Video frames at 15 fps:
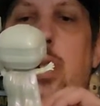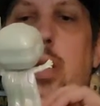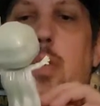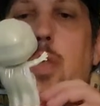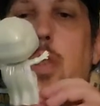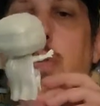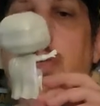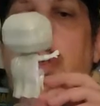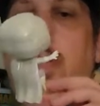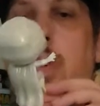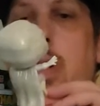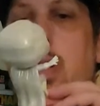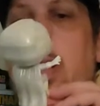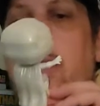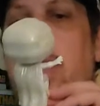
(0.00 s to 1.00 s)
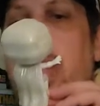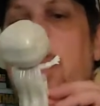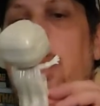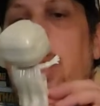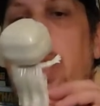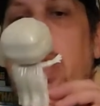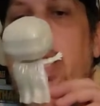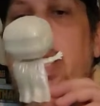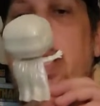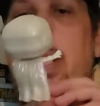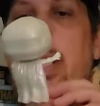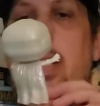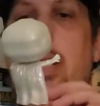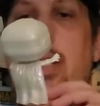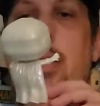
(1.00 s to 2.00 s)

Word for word: I really don't want to walk off camera to get it.